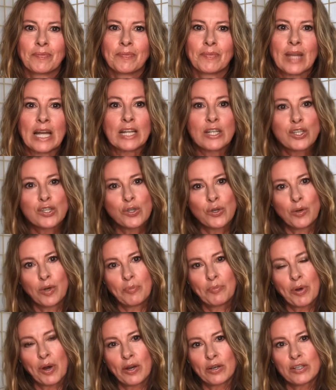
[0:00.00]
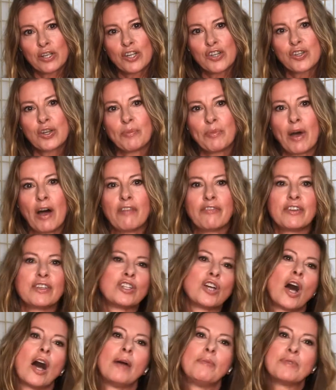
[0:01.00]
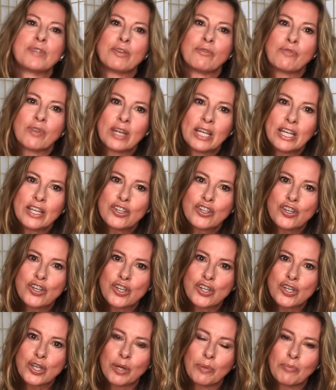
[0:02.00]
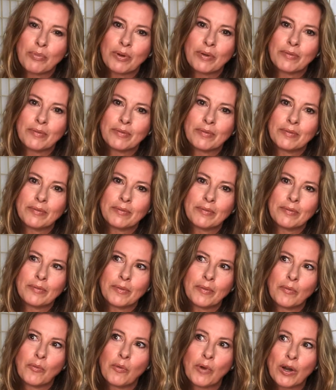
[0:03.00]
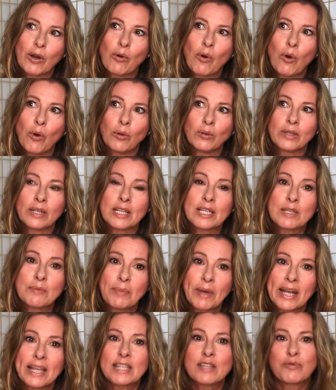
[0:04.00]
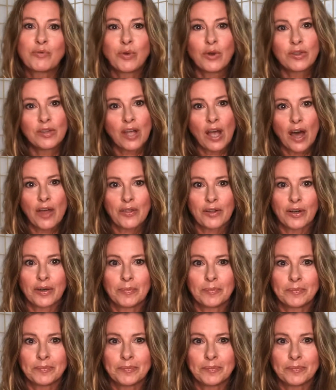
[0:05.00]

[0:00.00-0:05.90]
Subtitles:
And so, in partnership, oftentimes in relationship, we're holding space for the other